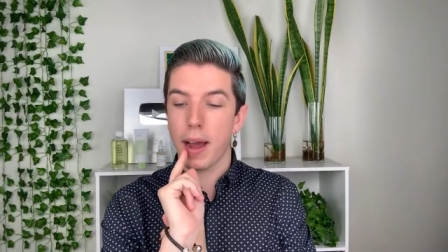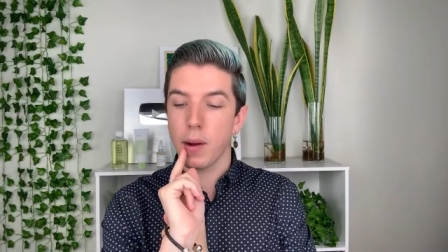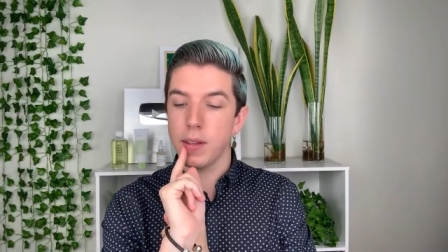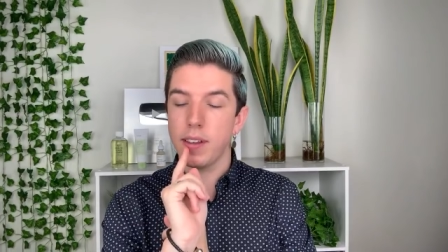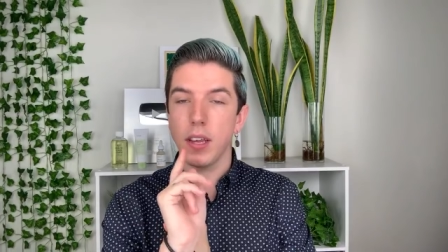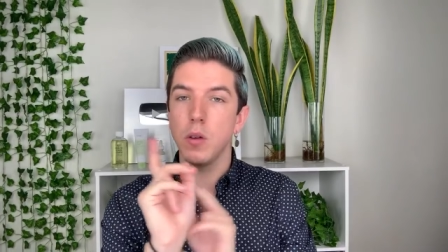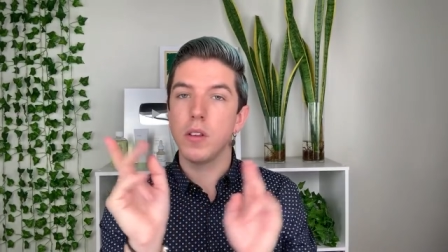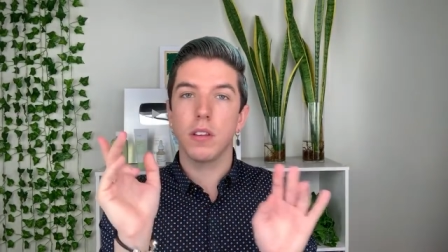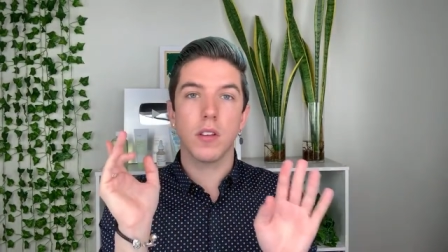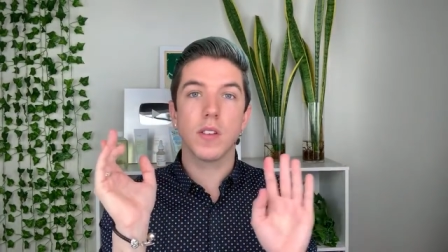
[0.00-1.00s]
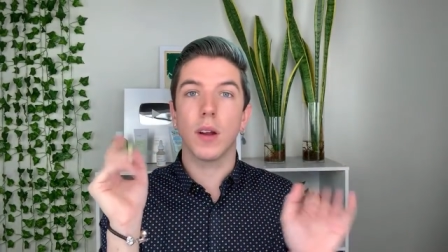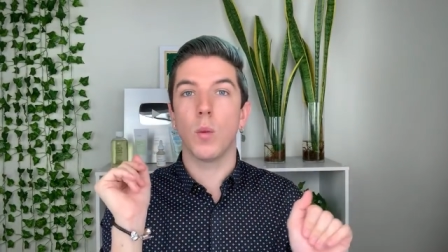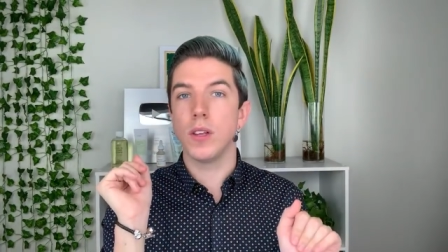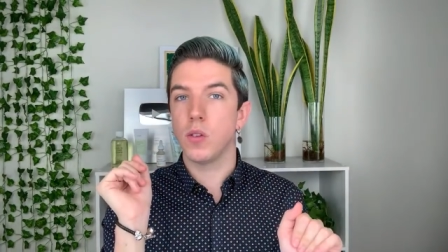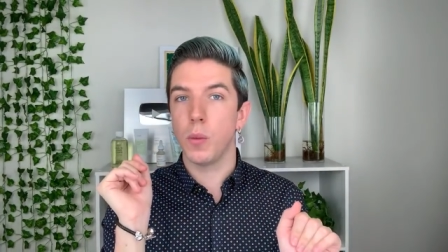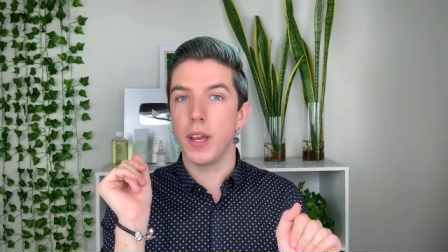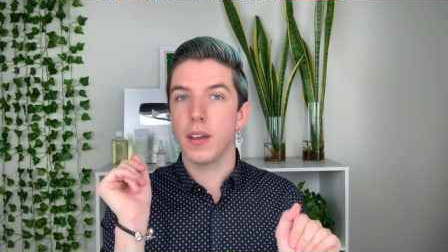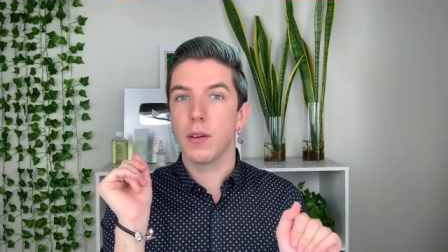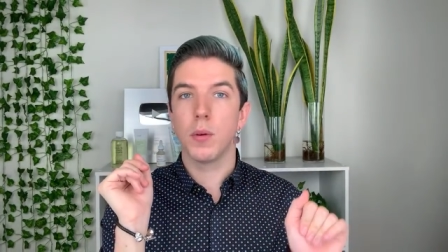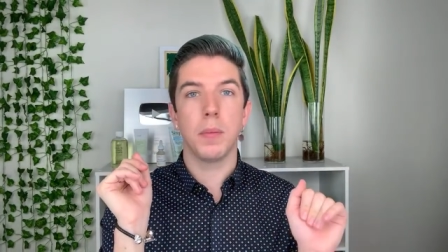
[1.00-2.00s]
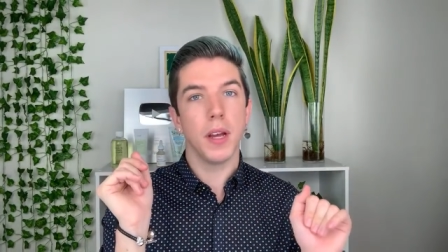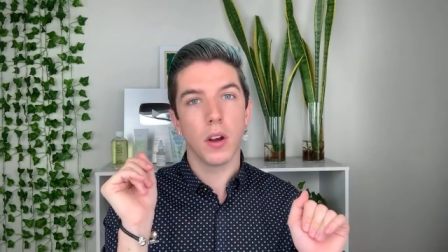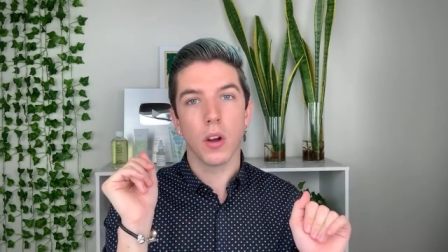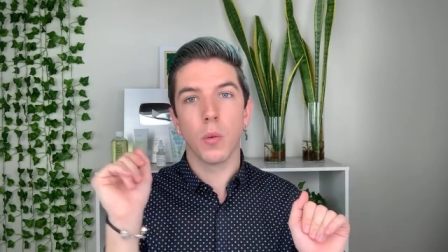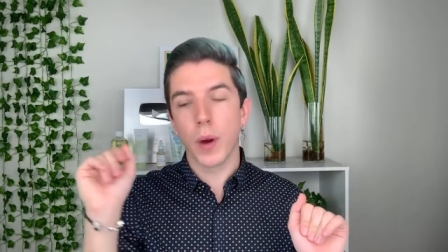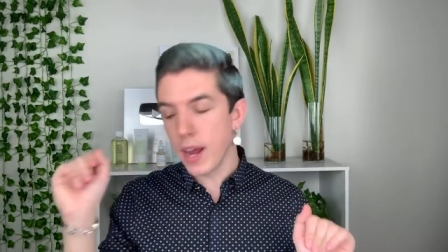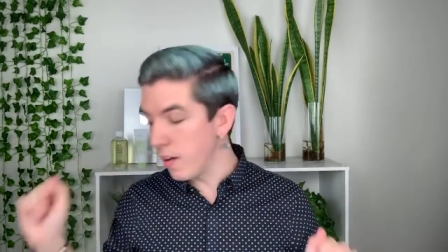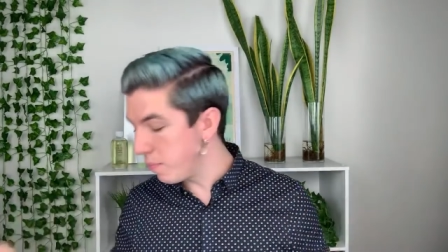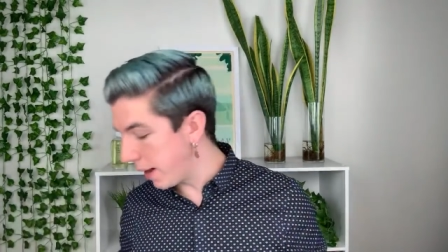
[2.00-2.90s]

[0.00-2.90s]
I would say using those like once a week would be a good way of